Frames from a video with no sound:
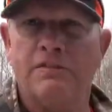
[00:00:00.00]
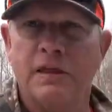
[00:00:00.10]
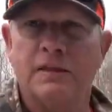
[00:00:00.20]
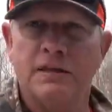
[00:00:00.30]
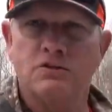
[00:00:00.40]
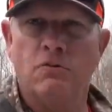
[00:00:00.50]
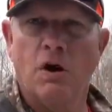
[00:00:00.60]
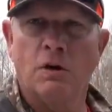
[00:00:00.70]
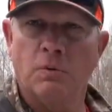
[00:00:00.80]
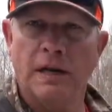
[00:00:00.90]
think this
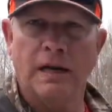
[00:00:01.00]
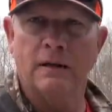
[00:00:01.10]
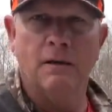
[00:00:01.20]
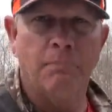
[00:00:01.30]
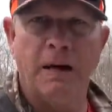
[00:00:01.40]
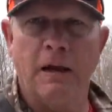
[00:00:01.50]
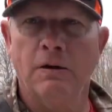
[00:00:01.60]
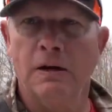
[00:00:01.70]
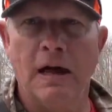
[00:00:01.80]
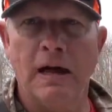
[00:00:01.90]
rod would handle a 1.5
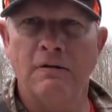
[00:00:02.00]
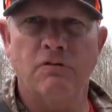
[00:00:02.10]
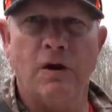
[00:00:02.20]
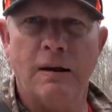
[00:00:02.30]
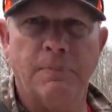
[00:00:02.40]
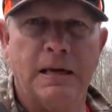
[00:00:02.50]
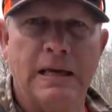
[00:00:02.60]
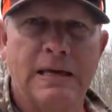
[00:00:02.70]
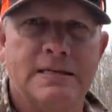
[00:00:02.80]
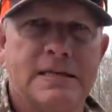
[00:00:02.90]
pound crappie
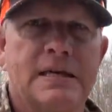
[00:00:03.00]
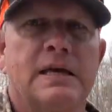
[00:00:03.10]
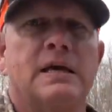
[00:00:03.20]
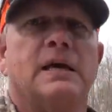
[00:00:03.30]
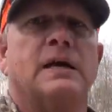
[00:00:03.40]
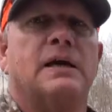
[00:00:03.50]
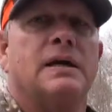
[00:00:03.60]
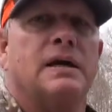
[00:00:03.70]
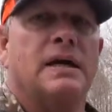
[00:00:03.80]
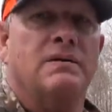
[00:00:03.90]
easy,
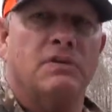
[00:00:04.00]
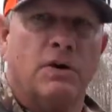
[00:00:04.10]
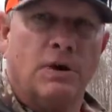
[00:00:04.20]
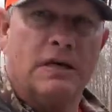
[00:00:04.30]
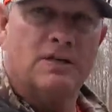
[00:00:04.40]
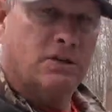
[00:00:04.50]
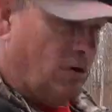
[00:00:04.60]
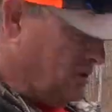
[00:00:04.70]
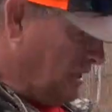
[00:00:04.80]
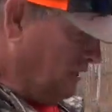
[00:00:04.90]
even though it is
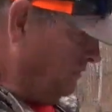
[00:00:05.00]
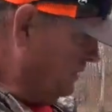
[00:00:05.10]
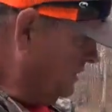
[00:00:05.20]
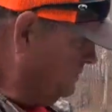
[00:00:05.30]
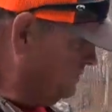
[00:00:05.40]
13 foot.